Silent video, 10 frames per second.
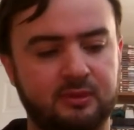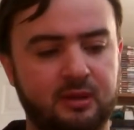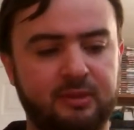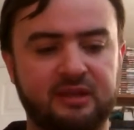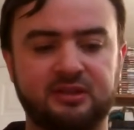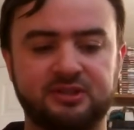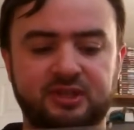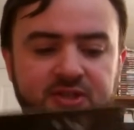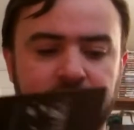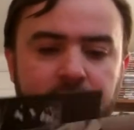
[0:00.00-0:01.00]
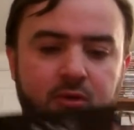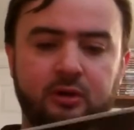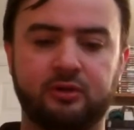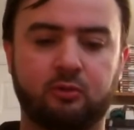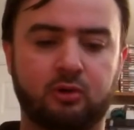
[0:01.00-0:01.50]
about these things going
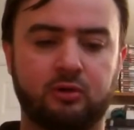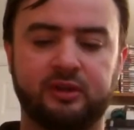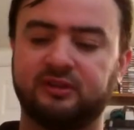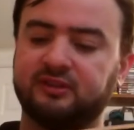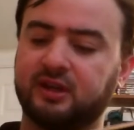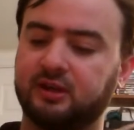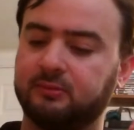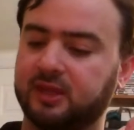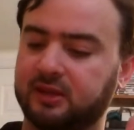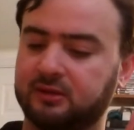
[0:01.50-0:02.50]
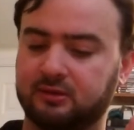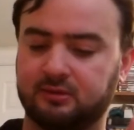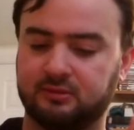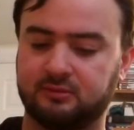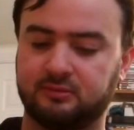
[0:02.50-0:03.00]
on in the world at the time, that
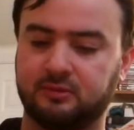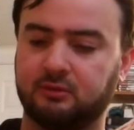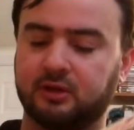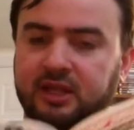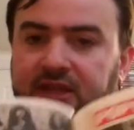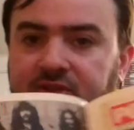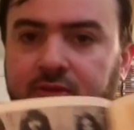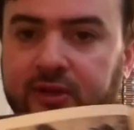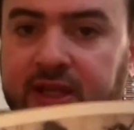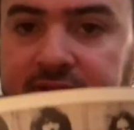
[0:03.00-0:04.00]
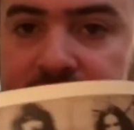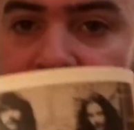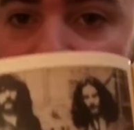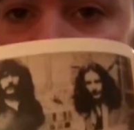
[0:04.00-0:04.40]
they were against all that stuff.